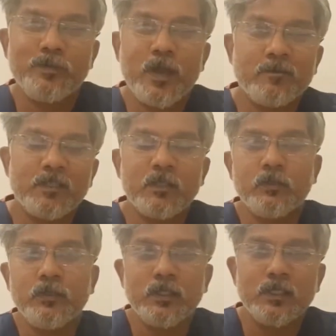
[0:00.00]
good
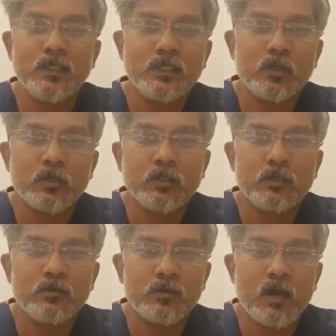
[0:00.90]
afternoon. This is
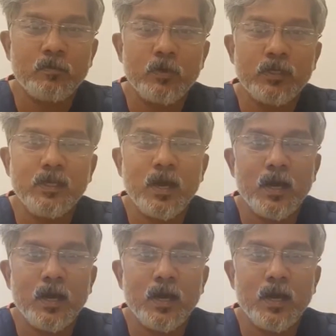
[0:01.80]
Dr. Ram Mohan.